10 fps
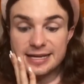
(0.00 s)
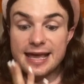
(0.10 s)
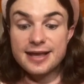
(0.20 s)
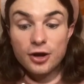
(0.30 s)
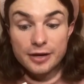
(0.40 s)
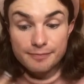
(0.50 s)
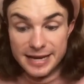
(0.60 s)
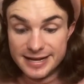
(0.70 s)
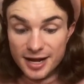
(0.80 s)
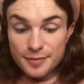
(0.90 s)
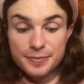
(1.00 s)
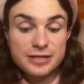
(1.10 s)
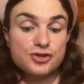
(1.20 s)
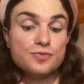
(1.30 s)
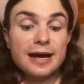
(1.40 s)
cake on makeup
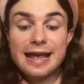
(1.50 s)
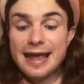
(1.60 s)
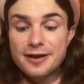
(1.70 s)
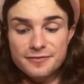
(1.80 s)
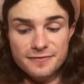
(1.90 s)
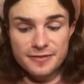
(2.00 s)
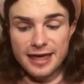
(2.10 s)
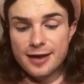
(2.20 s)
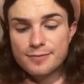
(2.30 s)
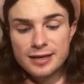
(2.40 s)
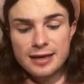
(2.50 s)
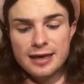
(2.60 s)
and do my hair for them.